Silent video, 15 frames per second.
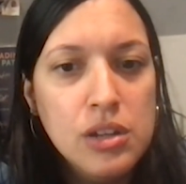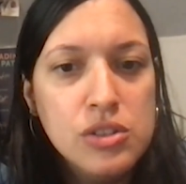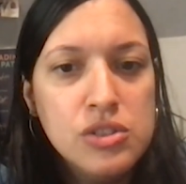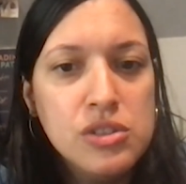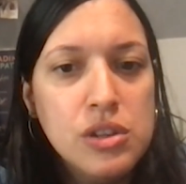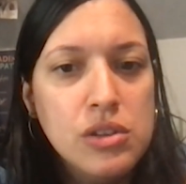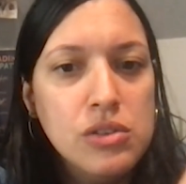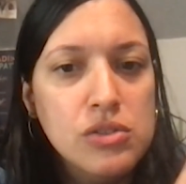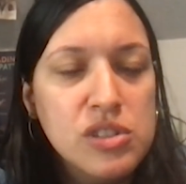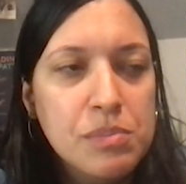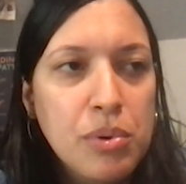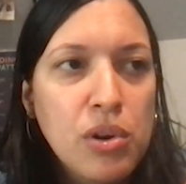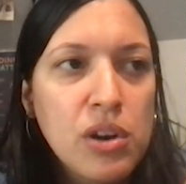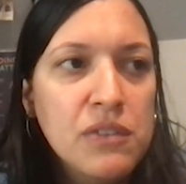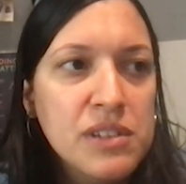So
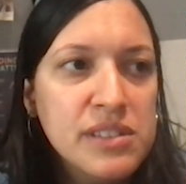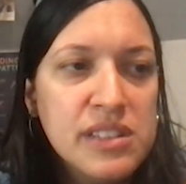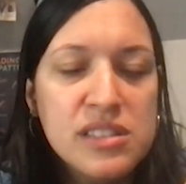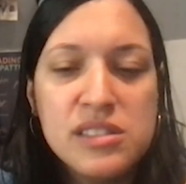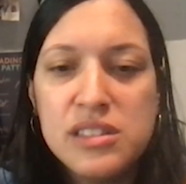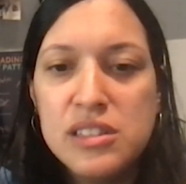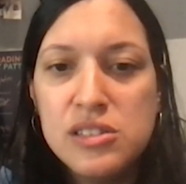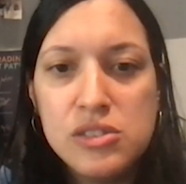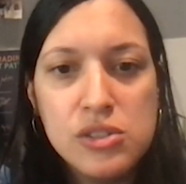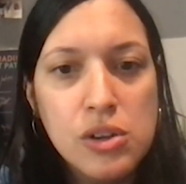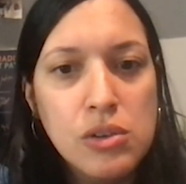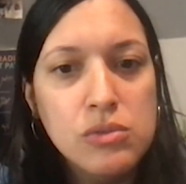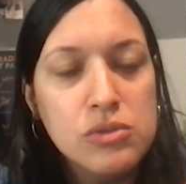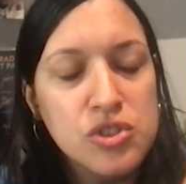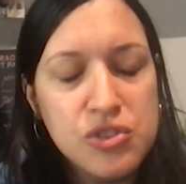support, resistance,
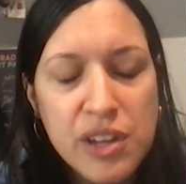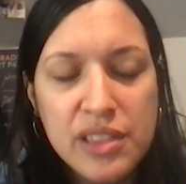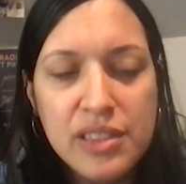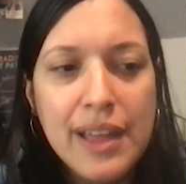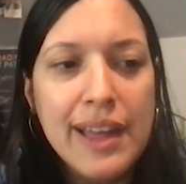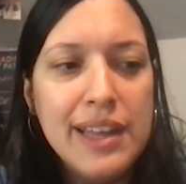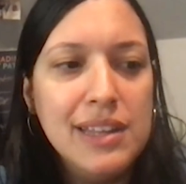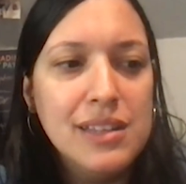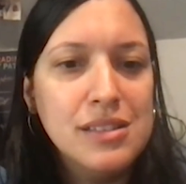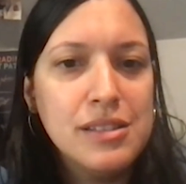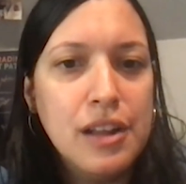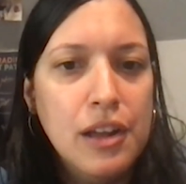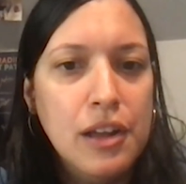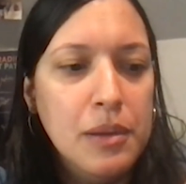zones, trend lines,